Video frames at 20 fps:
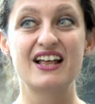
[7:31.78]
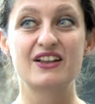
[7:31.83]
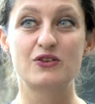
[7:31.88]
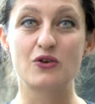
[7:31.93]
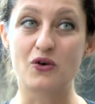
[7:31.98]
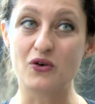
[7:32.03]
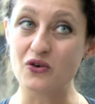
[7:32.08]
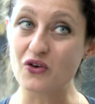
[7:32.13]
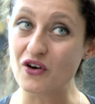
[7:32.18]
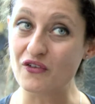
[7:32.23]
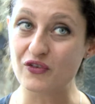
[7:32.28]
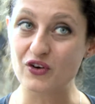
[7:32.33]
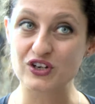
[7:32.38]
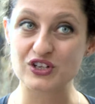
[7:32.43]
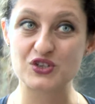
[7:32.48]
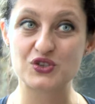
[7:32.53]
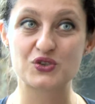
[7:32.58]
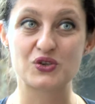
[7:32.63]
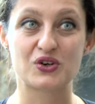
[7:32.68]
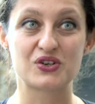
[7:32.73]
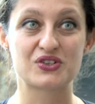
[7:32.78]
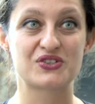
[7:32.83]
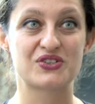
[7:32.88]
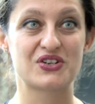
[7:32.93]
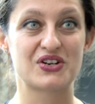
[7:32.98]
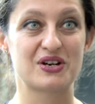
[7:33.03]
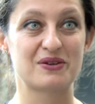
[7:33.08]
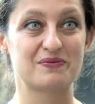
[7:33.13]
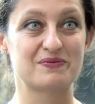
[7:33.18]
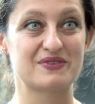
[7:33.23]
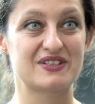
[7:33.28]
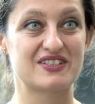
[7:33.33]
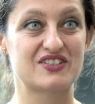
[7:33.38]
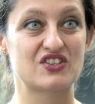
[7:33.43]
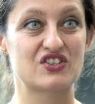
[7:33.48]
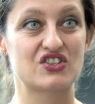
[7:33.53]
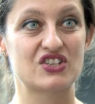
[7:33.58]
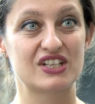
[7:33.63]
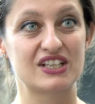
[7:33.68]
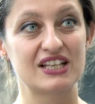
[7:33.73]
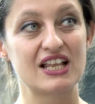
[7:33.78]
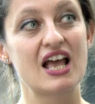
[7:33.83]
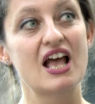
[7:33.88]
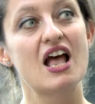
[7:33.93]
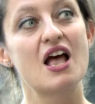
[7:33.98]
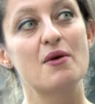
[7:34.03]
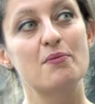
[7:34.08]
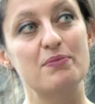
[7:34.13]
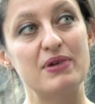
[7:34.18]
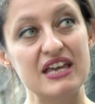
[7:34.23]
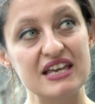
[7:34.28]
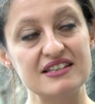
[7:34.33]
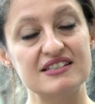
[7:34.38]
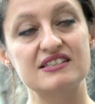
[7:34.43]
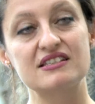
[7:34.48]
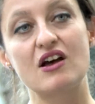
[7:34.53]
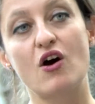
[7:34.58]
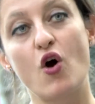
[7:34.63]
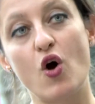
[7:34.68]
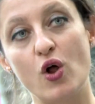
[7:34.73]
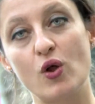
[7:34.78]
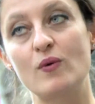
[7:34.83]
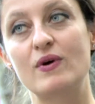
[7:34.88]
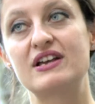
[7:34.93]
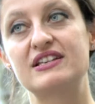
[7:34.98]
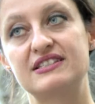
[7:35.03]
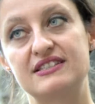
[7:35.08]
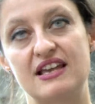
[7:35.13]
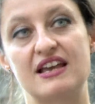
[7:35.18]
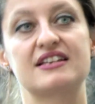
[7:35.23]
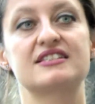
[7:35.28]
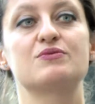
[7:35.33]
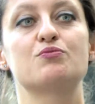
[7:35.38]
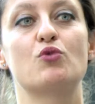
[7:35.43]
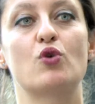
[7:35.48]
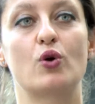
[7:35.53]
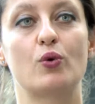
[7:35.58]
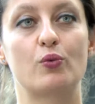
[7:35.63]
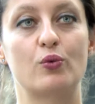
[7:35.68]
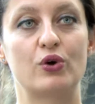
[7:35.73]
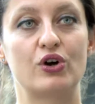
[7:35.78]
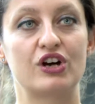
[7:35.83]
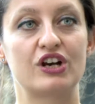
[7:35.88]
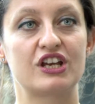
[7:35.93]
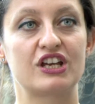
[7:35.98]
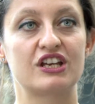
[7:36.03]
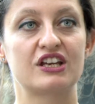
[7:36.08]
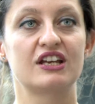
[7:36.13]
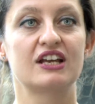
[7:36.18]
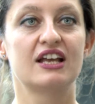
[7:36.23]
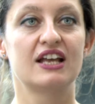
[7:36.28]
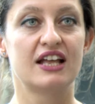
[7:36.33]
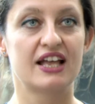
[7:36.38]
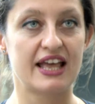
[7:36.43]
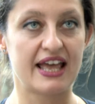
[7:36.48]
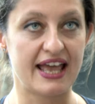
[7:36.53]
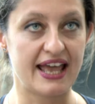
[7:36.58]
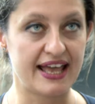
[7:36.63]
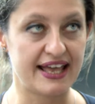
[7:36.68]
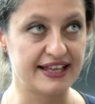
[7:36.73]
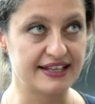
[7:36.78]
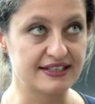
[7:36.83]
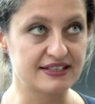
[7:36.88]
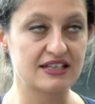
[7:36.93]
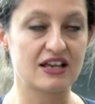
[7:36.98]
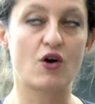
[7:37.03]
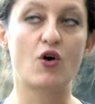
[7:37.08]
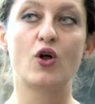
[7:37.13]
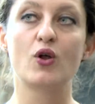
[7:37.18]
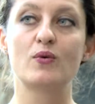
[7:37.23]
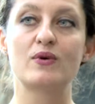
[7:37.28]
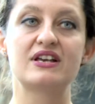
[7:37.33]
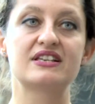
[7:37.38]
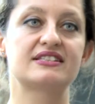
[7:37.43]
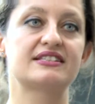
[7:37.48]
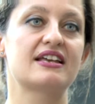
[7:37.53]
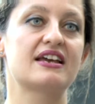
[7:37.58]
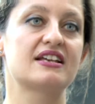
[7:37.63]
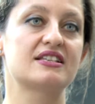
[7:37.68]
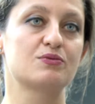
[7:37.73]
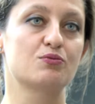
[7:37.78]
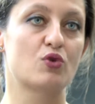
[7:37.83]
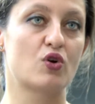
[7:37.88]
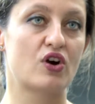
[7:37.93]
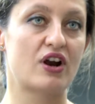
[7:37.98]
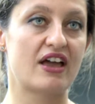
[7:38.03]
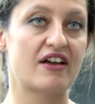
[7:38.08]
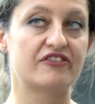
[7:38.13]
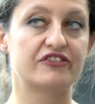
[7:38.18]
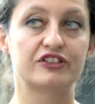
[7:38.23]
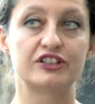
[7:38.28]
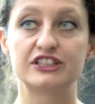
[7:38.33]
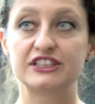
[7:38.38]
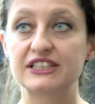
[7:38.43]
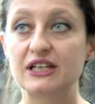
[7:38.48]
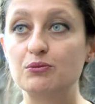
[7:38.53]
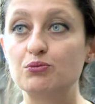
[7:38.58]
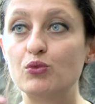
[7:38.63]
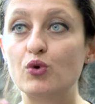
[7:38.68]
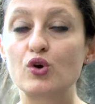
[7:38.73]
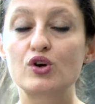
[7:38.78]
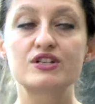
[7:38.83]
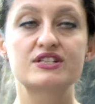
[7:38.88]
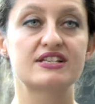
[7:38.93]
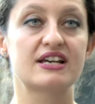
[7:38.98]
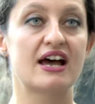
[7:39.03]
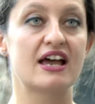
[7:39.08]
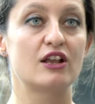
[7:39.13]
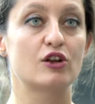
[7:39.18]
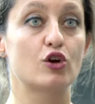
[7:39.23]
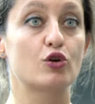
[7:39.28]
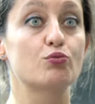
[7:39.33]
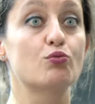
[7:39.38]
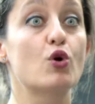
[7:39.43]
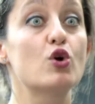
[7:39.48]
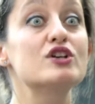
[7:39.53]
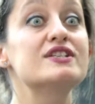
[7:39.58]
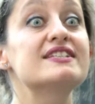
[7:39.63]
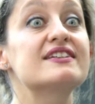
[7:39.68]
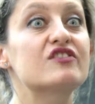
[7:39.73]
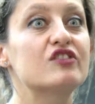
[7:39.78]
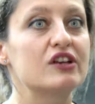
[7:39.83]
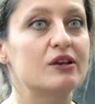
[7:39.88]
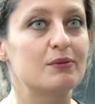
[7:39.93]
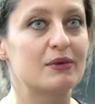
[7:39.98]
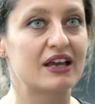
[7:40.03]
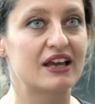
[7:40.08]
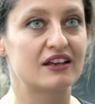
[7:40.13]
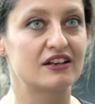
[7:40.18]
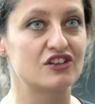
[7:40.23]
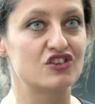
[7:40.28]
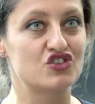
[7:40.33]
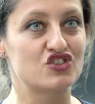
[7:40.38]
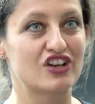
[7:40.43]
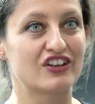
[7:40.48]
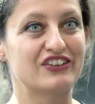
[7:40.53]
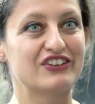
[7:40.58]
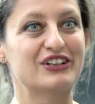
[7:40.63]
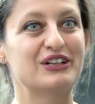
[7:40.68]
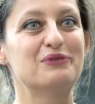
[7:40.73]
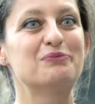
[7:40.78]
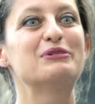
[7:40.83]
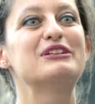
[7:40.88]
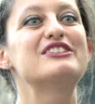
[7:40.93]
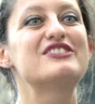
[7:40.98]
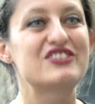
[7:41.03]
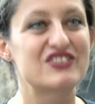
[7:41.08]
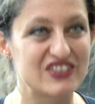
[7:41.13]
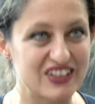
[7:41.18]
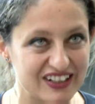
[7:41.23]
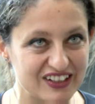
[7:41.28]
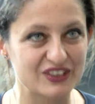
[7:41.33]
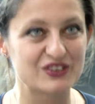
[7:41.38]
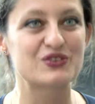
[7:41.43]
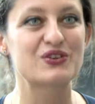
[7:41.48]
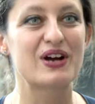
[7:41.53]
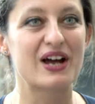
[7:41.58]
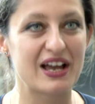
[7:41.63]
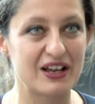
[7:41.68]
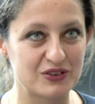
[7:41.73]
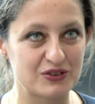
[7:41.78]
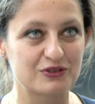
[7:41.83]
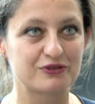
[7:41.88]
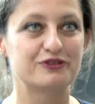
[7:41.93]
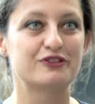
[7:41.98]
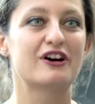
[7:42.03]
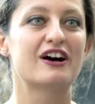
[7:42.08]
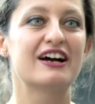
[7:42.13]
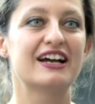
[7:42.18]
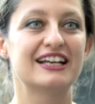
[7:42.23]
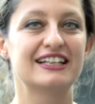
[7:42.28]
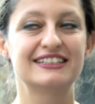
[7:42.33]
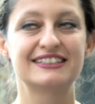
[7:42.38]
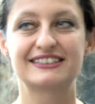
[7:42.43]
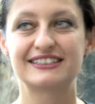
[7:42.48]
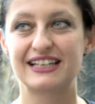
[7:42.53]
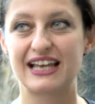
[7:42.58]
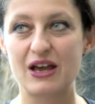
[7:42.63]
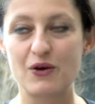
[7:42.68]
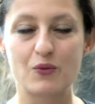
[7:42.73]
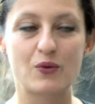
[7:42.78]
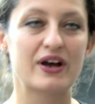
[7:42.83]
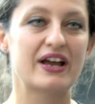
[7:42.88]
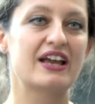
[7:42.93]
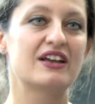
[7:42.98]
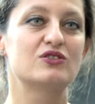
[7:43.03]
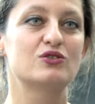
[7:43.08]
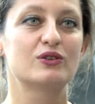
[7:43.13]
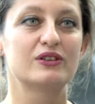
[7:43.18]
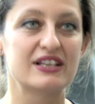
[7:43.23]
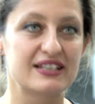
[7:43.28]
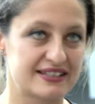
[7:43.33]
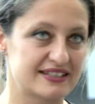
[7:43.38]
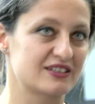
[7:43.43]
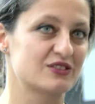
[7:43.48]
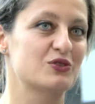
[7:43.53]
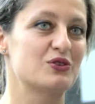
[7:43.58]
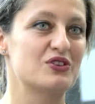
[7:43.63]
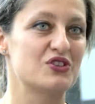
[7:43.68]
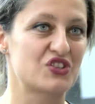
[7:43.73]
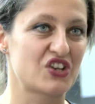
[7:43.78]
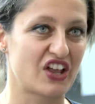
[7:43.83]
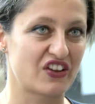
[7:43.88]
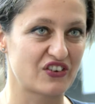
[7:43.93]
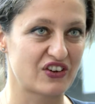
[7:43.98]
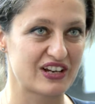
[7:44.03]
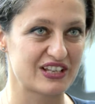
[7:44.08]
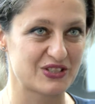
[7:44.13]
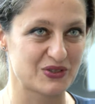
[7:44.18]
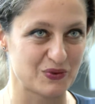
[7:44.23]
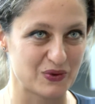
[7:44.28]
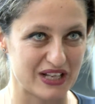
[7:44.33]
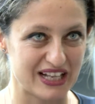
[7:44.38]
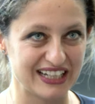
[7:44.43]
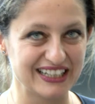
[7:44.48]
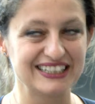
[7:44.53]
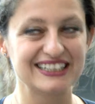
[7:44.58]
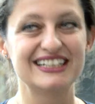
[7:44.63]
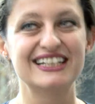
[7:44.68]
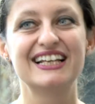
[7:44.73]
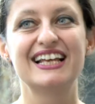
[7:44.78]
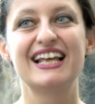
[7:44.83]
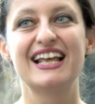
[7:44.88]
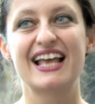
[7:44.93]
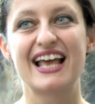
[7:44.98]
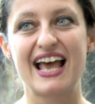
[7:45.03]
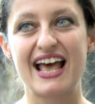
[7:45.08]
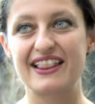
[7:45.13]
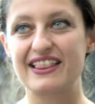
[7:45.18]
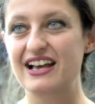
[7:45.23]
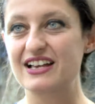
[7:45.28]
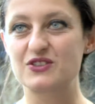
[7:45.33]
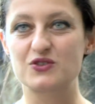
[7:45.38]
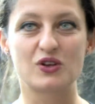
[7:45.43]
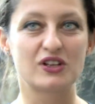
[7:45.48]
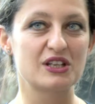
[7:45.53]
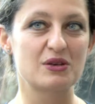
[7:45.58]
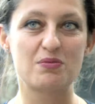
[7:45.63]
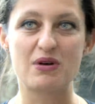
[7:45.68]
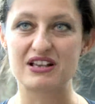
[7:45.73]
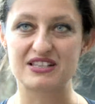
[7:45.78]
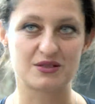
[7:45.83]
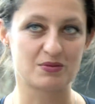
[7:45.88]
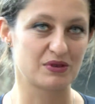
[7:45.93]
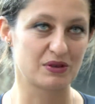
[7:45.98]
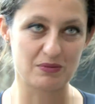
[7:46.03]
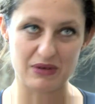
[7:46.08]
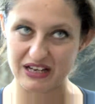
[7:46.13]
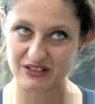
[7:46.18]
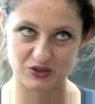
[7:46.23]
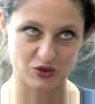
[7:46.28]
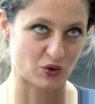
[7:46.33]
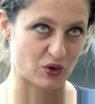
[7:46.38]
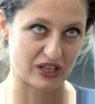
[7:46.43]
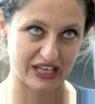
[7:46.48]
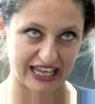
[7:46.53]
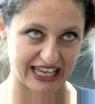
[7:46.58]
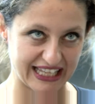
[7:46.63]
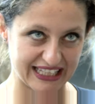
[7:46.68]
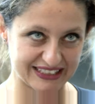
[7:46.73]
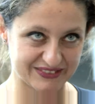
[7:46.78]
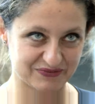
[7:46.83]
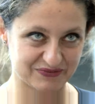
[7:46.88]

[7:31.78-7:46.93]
Don't go for the short-term decision. Peace always takes more work and always takes more effort and more dialogue, more screaming at each other, but still trying to find a way to listen to each other as well. And that's only possible by talking.